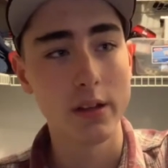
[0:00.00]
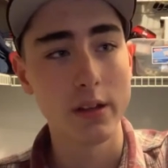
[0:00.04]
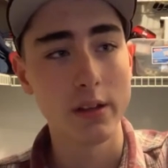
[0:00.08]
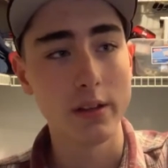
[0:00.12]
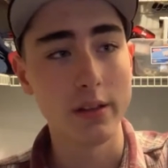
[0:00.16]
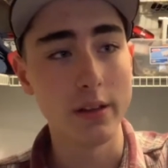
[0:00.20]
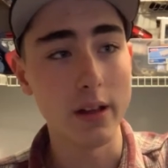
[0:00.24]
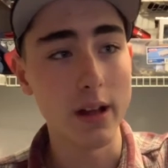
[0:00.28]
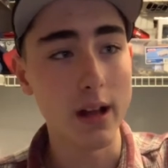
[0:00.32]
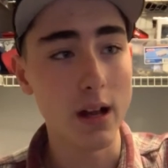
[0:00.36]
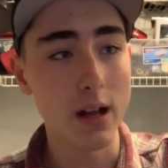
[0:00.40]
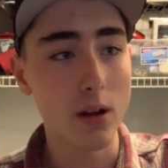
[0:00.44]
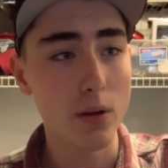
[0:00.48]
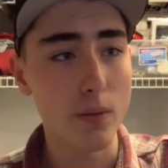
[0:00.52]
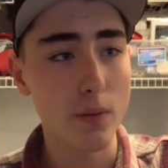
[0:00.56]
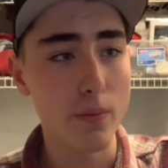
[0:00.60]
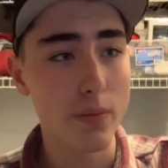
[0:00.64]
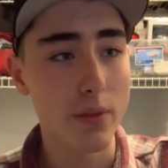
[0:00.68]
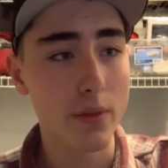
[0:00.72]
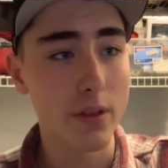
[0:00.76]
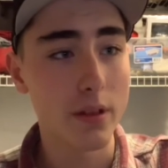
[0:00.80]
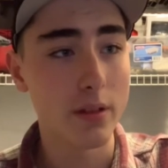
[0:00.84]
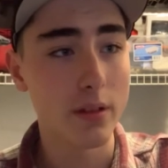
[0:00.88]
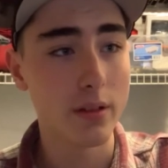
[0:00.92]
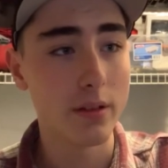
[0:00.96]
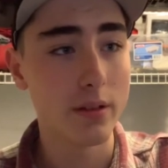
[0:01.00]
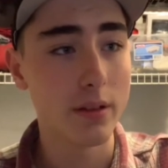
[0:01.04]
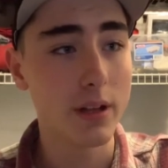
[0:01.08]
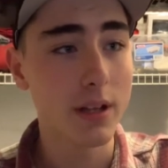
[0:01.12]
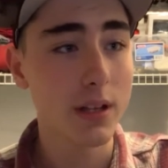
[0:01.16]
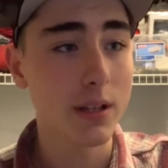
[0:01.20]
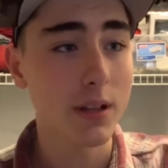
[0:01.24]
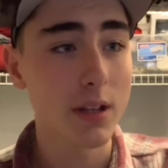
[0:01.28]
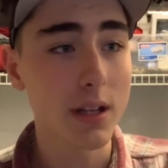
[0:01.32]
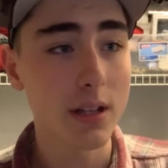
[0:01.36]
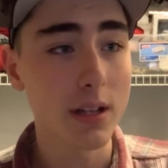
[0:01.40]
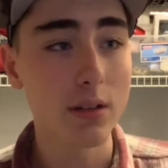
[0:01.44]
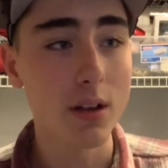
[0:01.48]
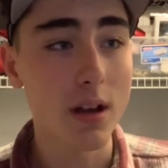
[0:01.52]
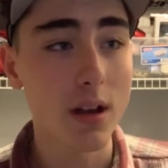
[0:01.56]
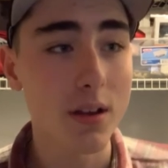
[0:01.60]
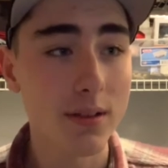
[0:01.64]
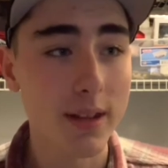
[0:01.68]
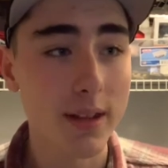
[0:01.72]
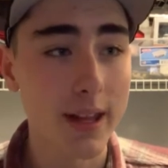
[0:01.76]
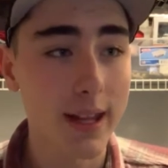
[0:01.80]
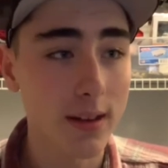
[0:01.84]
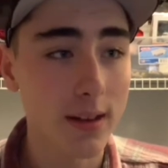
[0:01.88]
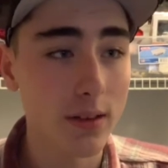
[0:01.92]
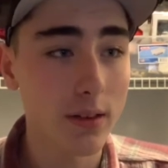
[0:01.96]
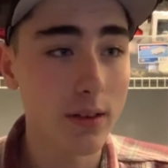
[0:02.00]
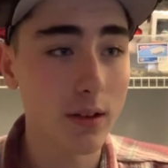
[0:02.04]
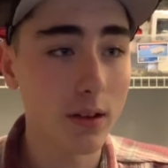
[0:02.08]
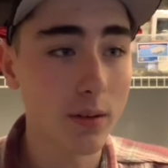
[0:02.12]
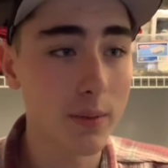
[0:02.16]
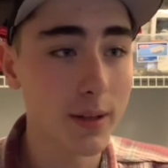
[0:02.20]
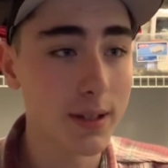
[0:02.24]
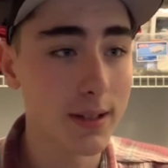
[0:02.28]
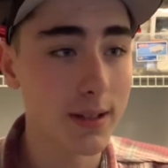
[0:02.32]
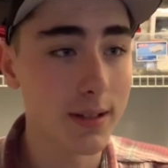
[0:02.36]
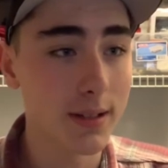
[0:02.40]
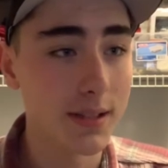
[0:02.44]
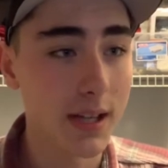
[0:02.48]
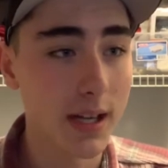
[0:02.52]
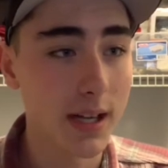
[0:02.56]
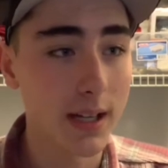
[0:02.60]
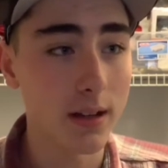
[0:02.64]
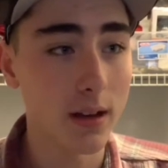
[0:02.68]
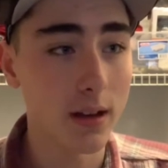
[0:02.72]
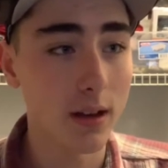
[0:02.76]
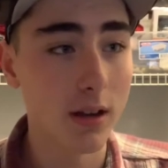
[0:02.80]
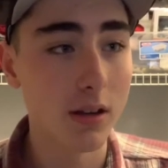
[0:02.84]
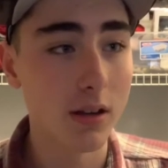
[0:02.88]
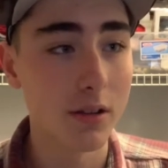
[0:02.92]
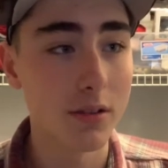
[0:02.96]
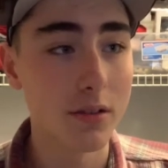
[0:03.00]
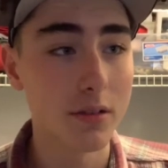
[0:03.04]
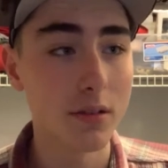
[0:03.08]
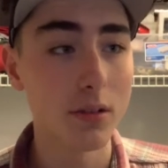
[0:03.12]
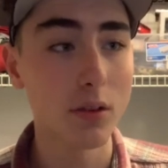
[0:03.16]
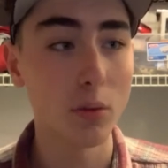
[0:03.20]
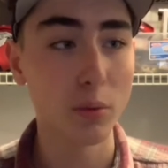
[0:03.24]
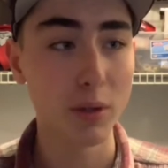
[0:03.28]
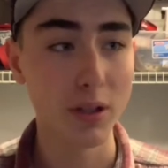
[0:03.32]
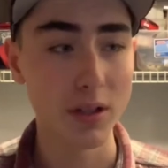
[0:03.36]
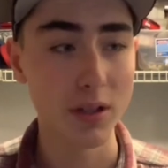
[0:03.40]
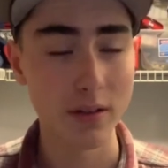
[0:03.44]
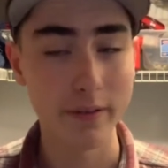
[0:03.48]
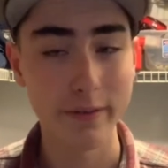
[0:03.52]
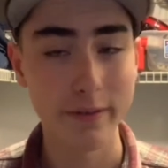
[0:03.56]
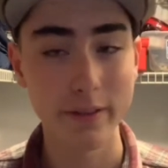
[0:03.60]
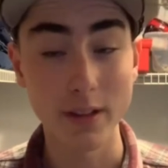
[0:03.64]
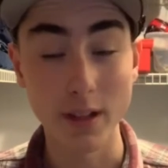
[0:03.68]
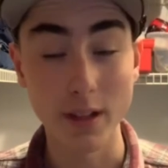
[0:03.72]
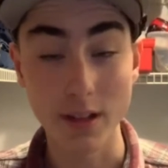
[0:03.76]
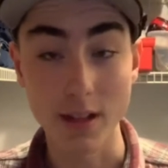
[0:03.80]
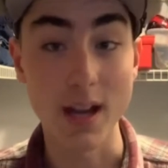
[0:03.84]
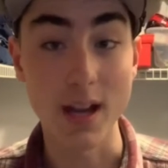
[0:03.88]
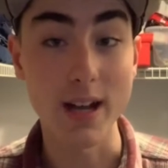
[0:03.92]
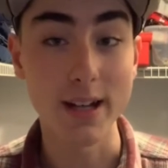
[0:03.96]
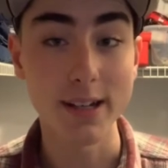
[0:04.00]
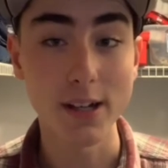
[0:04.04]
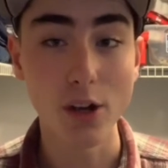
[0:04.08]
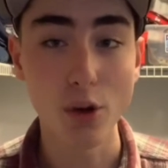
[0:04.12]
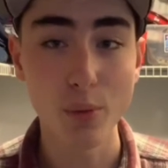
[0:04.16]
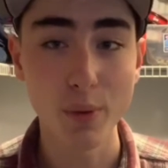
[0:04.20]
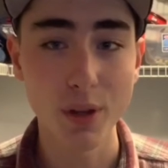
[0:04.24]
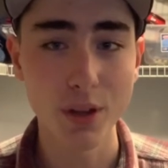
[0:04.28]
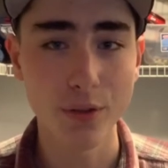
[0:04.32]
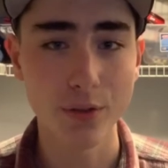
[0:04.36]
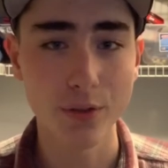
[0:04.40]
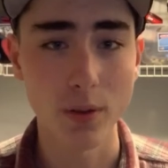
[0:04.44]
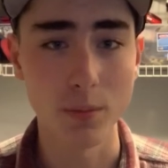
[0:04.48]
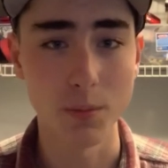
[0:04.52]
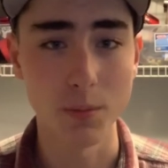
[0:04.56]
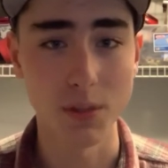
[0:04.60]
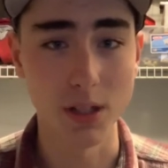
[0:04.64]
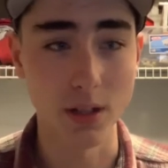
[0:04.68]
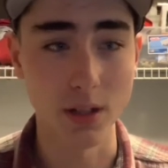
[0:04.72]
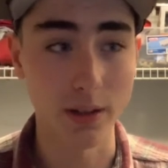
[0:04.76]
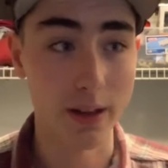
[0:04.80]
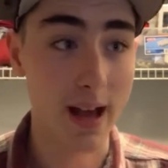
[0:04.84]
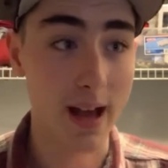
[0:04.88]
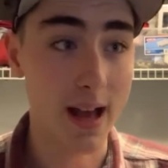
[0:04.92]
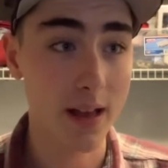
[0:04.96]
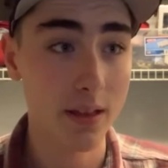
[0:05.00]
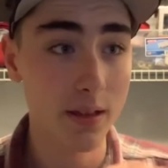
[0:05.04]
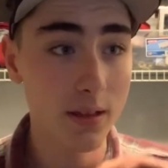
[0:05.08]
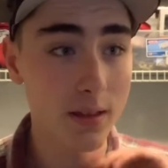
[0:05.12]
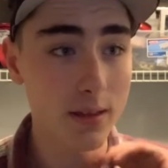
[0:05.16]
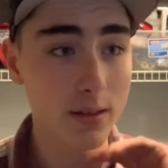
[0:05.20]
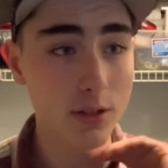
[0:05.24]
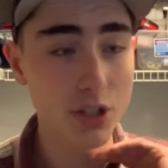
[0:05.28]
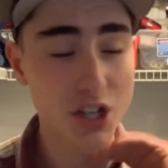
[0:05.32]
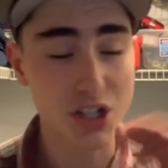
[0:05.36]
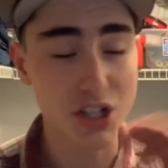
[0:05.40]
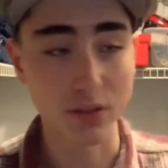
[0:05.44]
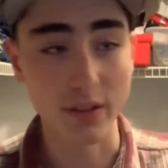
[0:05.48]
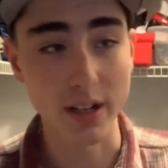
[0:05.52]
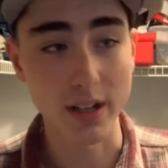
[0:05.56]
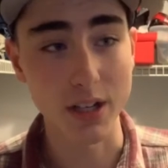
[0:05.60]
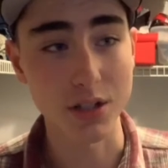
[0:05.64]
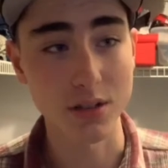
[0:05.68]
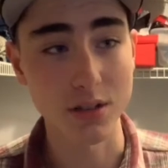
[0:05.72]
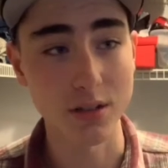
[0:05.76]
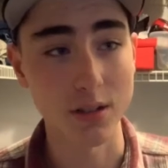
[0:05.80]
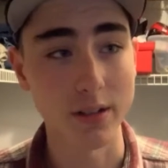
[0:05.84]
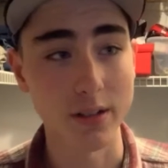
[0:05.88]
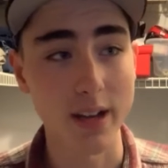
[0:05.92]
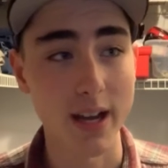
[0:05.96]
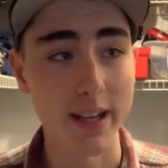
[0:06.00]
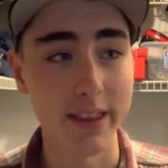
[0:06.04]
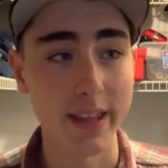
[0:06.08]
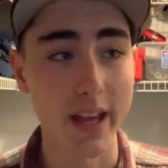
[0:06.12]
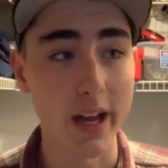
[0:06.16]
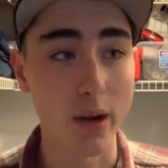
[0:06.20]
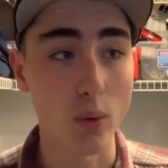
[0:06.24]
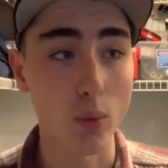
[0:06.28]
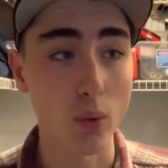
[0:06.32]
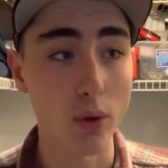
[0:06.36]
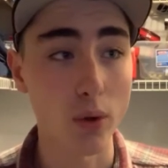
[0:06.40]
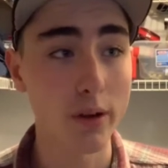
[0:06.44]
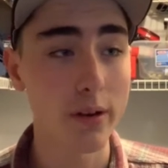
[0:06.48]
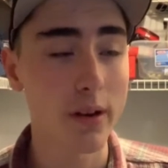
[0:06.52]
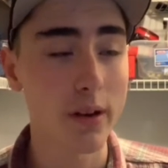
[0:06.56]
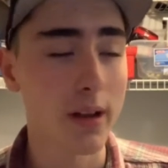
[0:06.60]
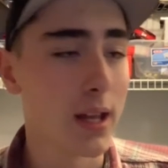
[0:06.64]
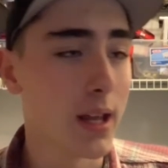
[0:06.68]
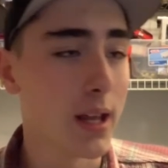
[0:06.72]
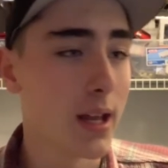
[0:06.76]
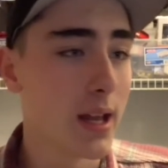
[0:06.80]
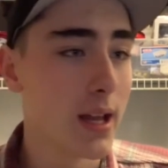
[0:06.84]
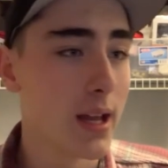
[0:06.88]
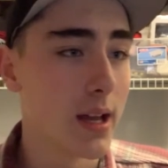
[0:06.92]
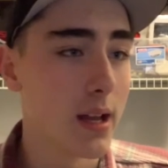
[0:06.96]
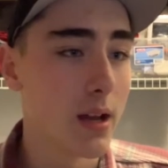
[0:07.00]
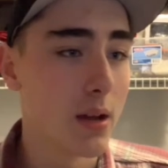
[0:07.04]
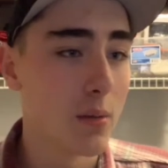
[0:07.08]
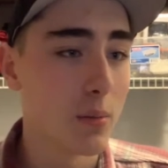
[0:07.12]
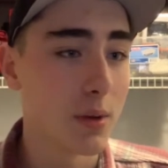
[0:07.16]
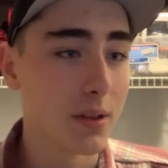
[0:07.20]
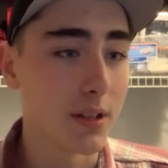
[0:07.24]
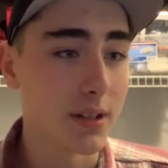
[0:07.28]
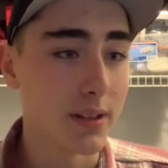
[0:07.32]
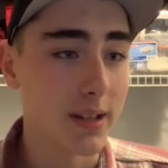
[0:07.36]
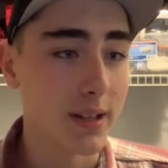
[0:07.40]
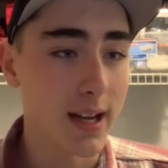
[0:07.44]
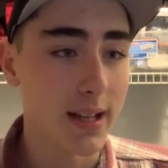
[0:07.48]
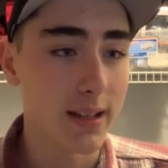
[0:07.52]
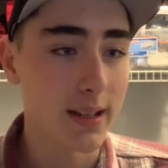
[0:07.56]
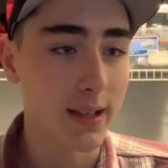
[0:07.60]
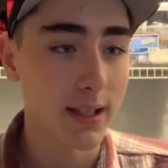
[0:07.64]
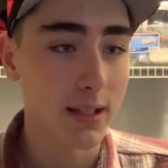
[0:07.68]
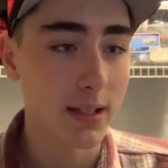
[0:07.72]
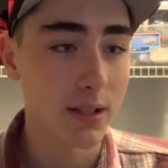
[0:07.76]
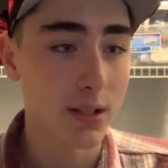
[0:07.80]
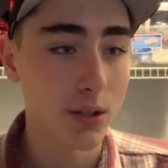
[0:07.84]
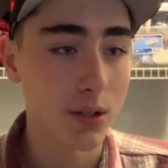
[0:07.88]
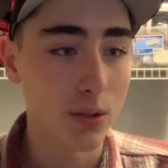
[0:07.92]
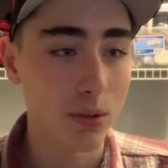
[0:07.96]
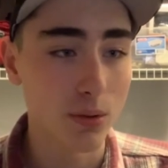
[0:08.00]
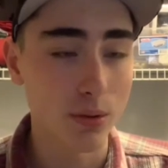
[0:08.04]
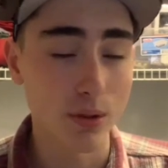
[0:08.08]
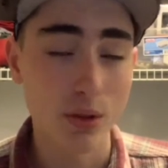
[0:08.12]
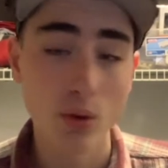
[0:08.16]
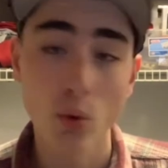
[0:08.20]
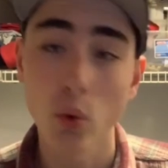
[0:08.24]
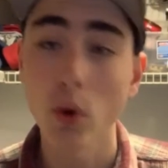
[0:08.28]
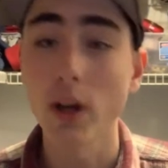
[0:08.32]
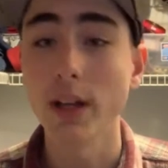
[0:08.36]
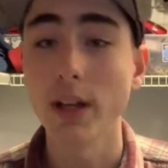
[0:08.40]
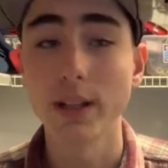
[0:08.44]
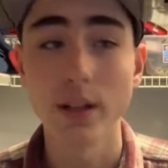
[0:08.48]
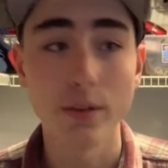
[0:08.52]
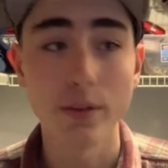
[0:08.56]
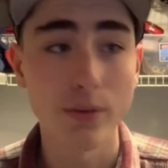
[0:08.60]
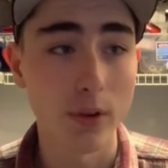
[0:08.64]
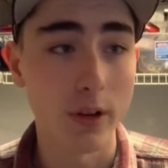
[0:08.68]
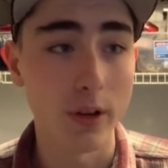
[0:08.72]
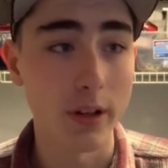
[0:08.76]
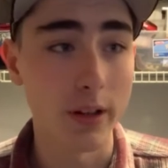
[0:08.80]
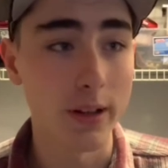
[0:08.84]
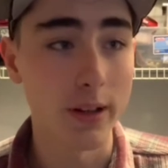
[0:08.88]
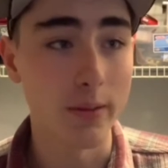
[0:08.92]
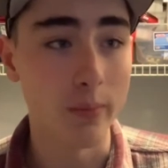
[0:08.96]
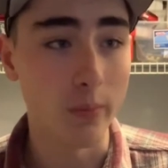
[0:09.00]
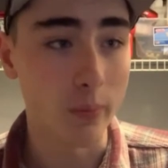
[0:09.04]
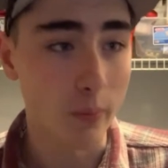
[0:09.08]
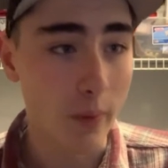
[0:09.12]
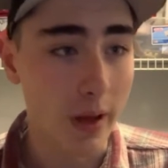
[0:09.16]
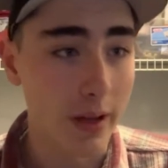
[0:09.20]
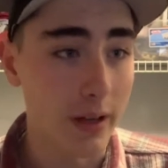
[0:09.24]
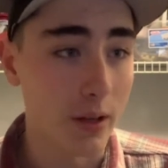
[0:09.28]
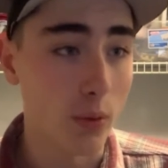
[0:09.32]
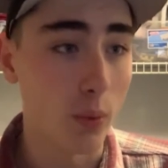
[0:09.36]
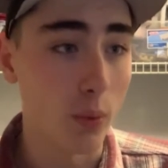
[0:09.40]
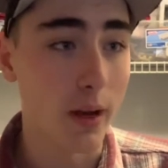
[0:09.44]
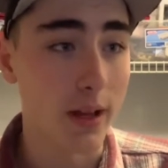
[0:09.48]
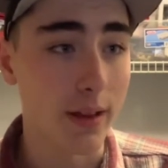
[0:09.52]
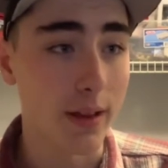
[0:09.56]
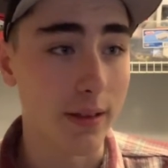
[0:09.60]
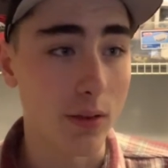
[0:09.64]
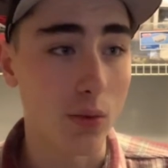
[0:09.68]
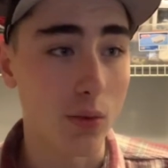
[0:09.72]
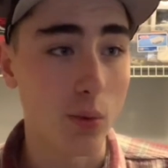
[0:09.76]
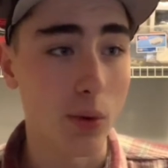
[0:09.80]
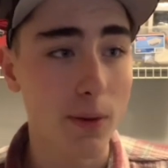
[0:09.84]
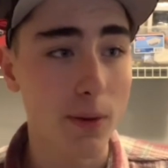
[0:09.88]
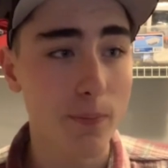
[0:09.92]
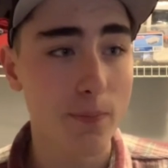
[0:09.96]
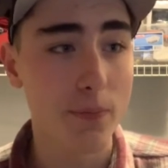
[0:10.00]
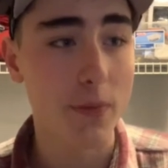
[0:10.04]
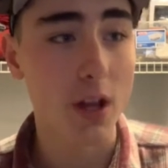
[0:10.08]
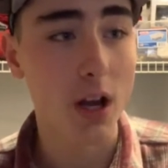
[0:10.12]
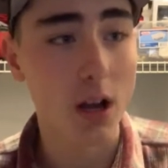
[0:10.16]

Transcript: Now, this thing does take a little bit design, a little bit of design elements from the last generation, the 991, but the 992 is quite different in many ways as well.